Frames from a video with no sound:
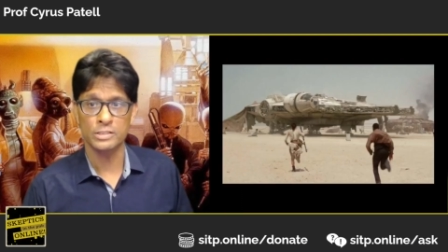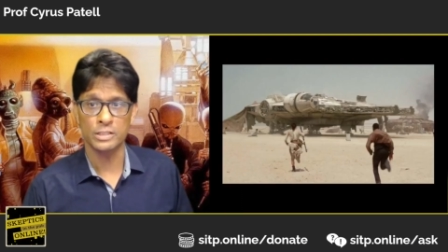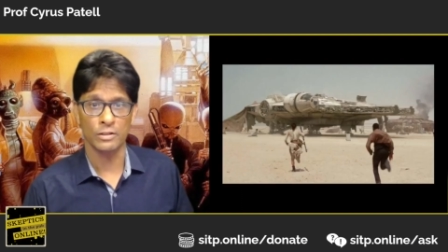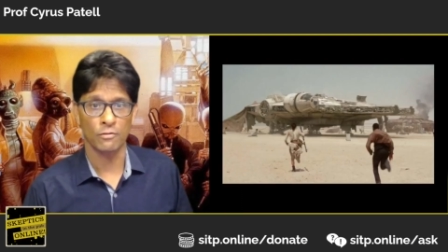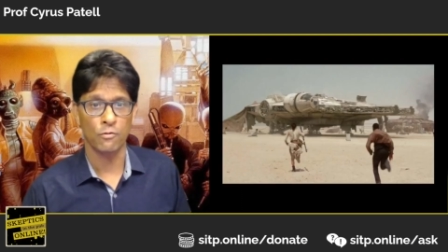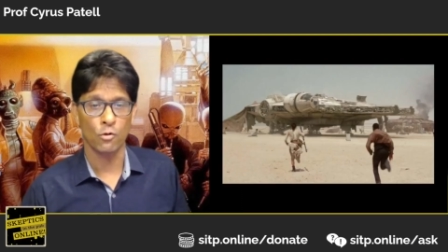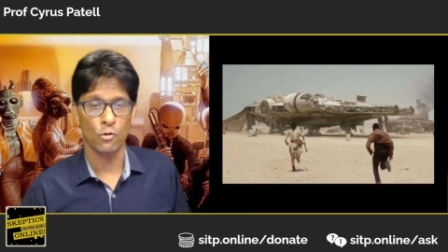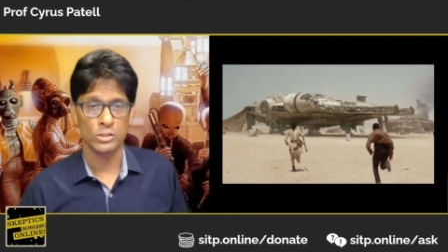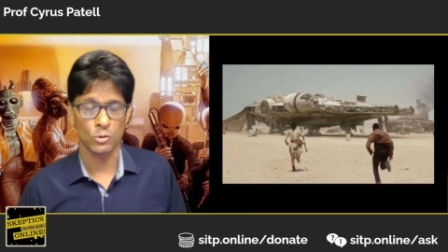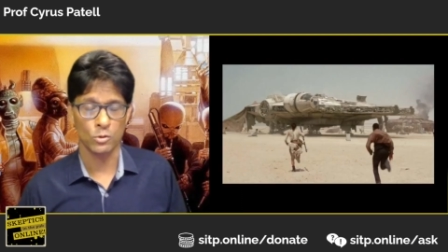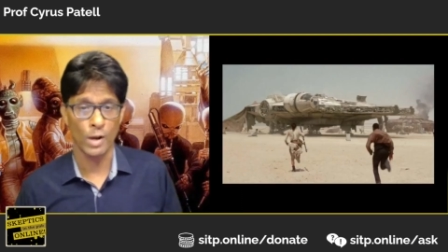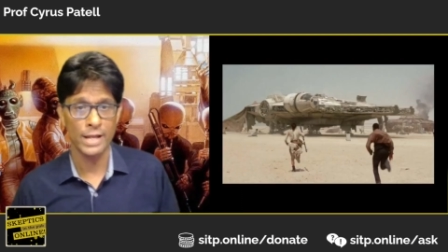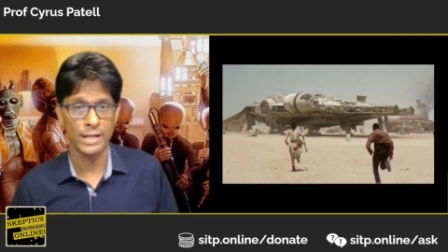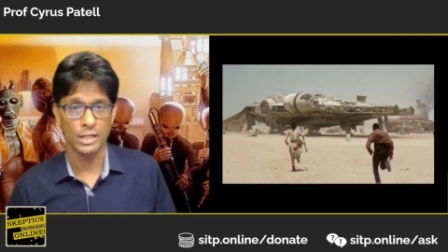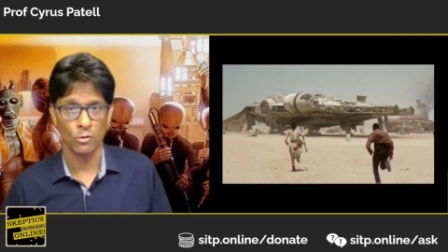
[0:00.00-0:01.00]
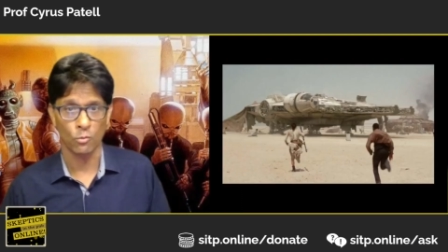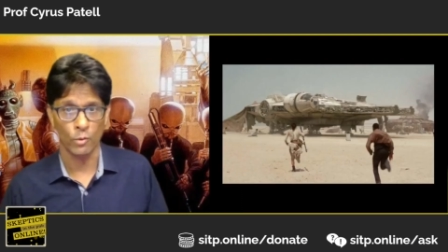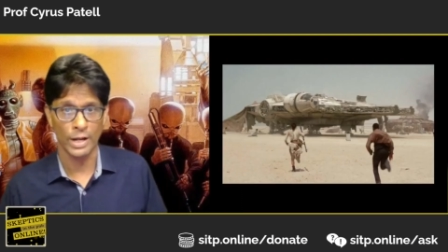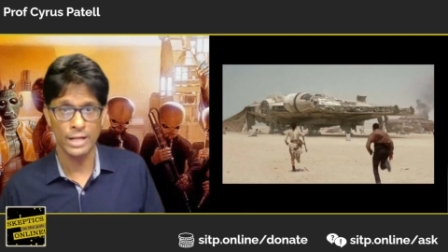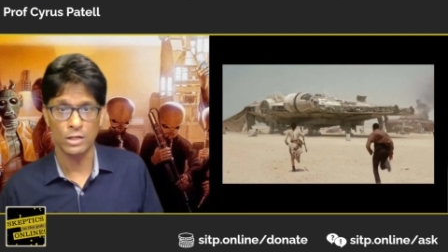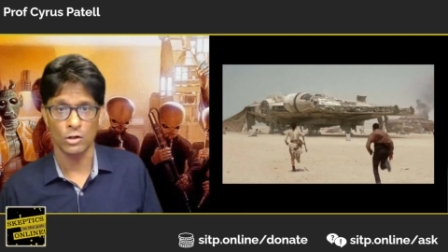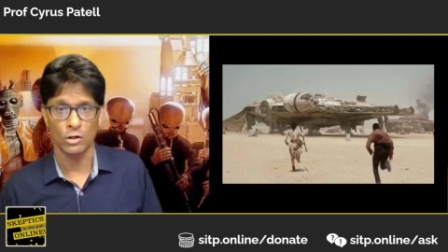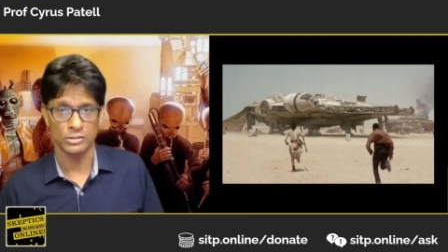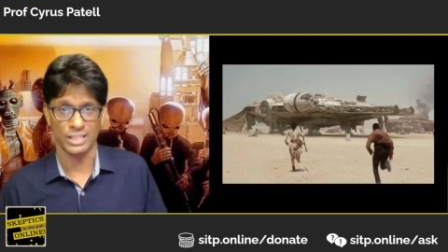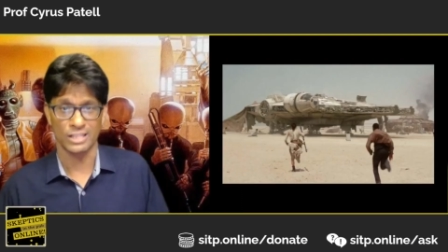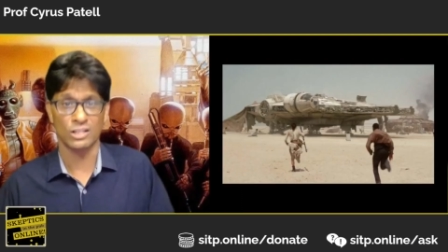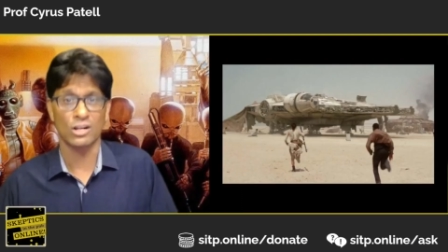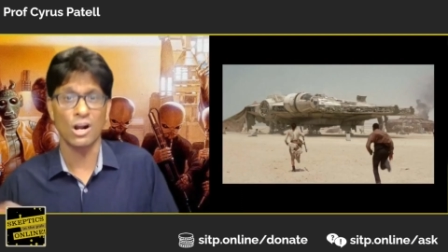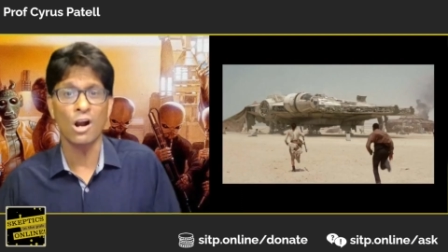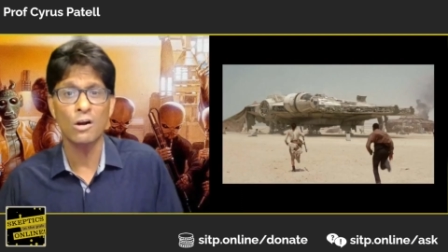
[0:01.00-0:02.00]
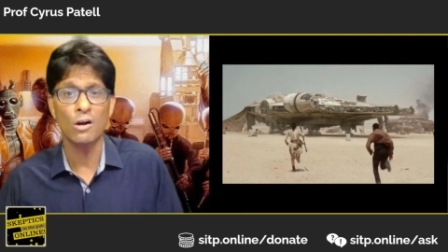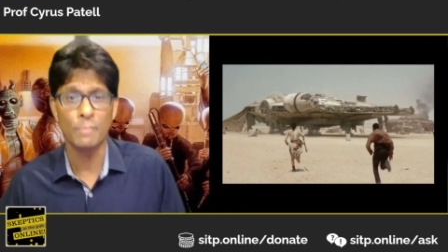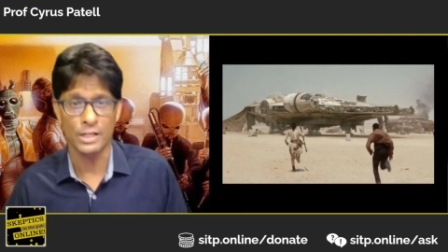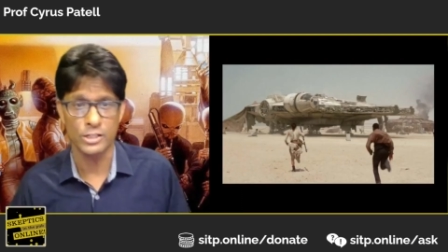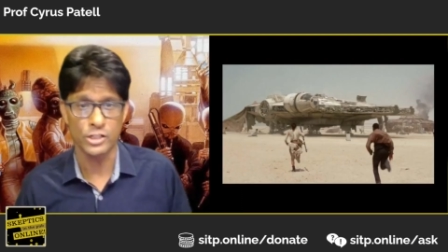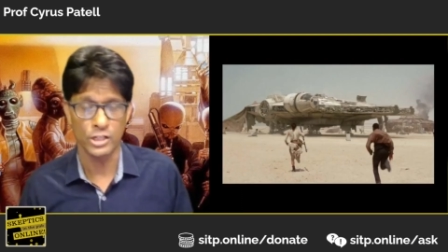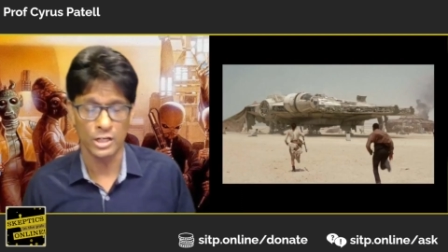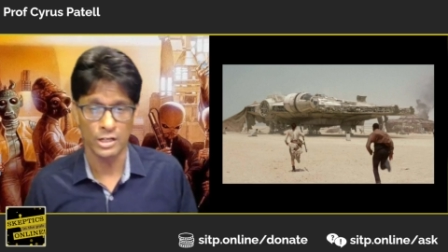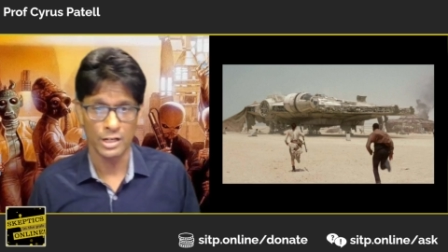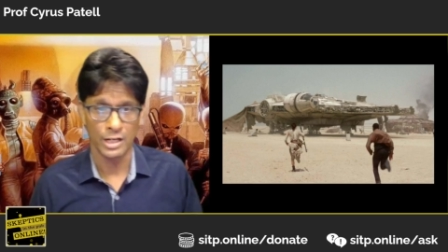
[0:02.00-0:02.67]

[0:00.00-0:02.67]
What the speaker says: in The Force Awakens, Rey calls it garbage